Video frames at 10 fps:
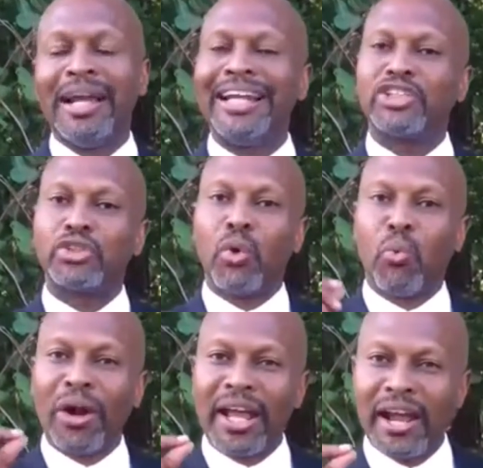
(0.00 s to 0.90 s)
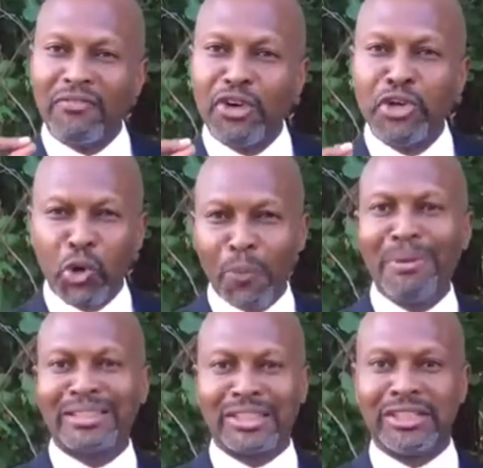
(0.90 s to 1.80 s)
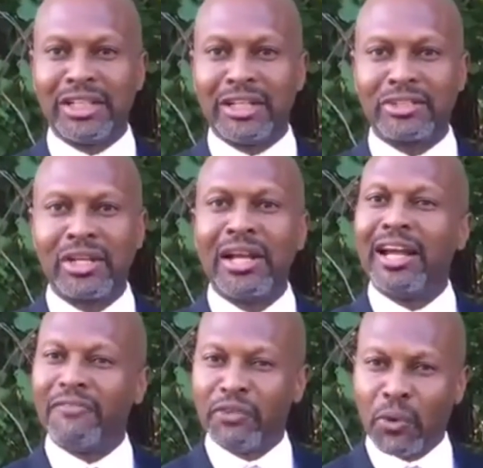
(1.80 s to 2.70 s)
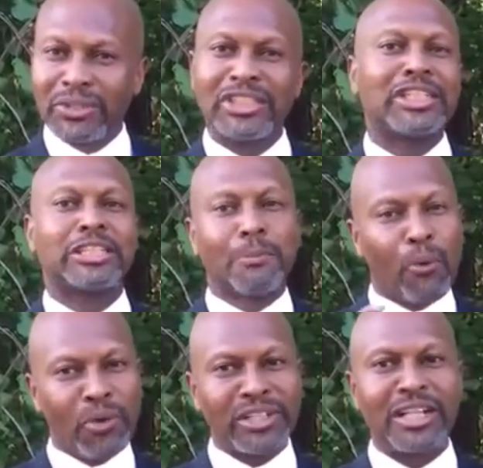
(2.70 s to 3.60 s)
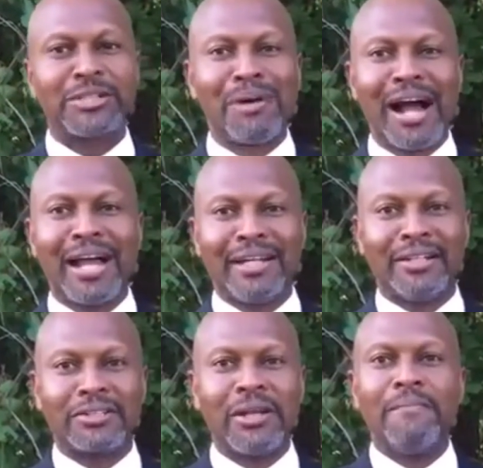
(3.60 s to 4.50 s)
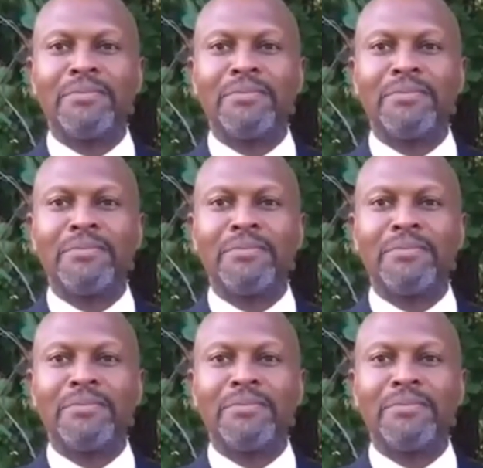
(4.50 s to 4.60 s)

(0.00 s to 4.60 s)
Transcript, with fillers: And so whatever your message is, if yours is as important as mine is,